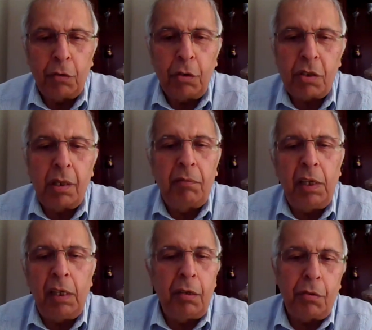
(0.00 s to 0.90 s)
to
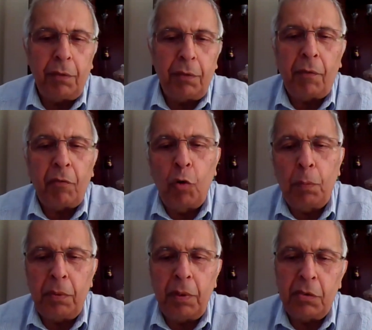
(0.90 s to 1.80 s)
serve the interests of
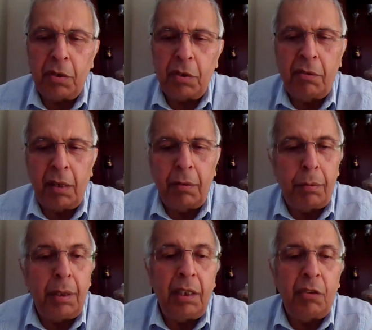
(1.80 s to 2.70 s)
corporations and
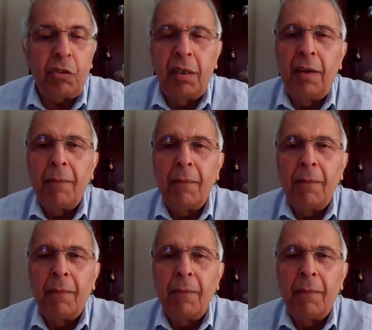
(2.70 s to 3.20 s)
the rich.